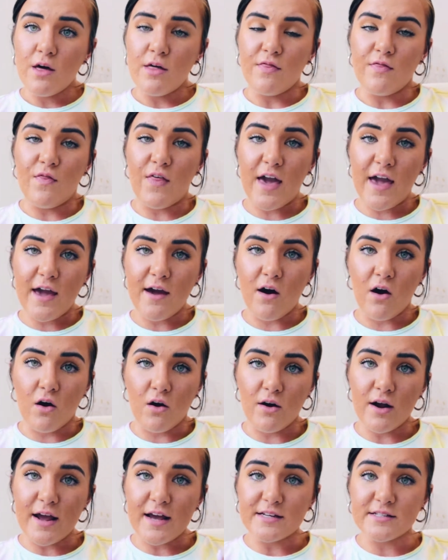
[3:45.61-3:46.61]
They
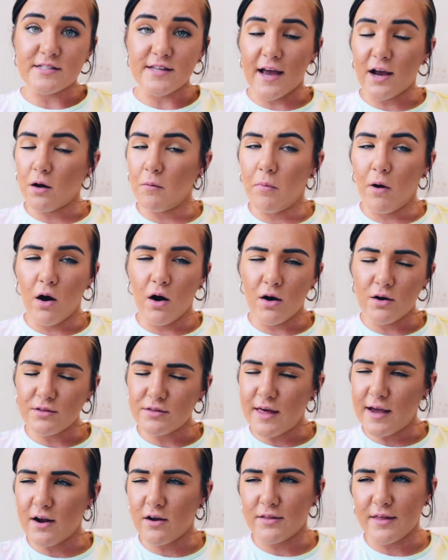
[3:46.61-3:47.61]
are a cycle bar.
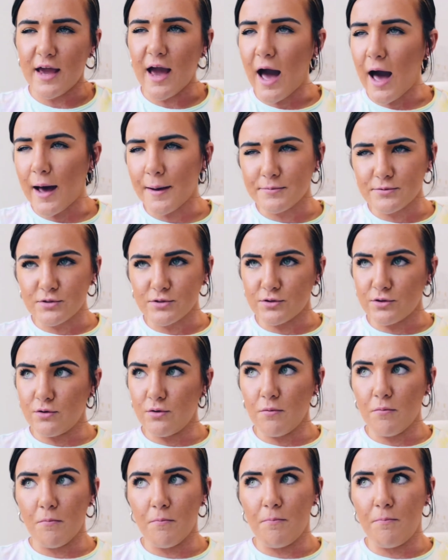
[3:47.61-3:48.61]
They are the
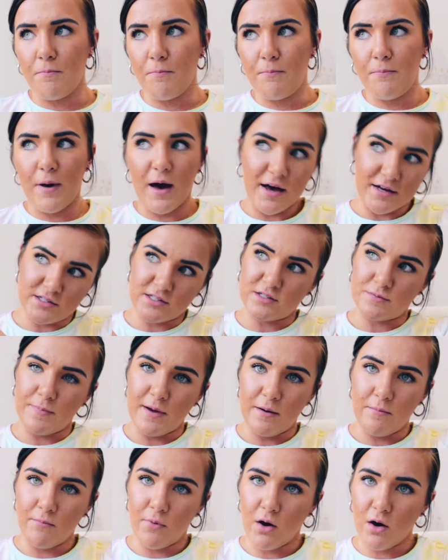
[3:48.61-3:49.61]
absolute best
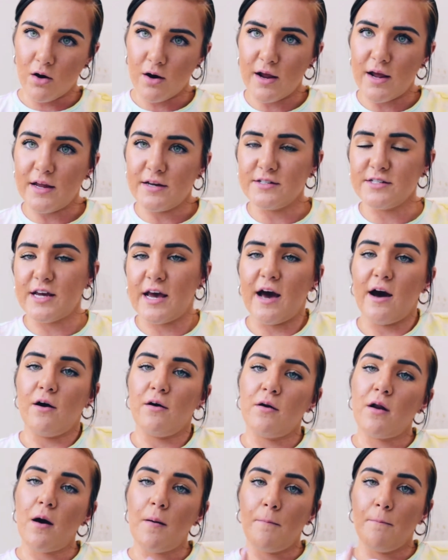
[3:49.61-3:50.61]
spin bar in
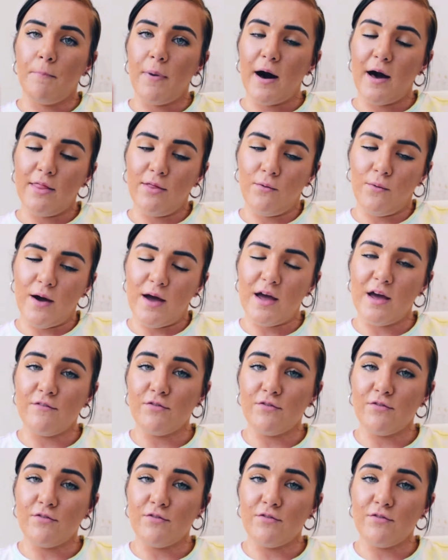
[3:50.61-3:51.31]
town, by the way.